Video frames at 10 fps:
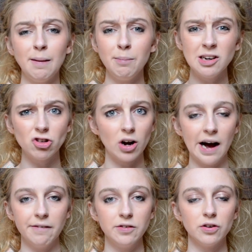I'm pretty sure I
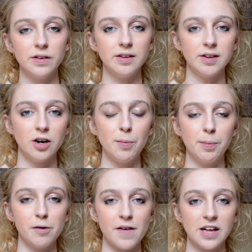haven't done this, I know
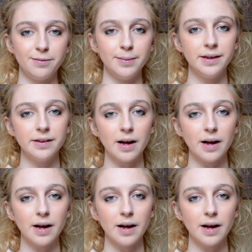people have asked me.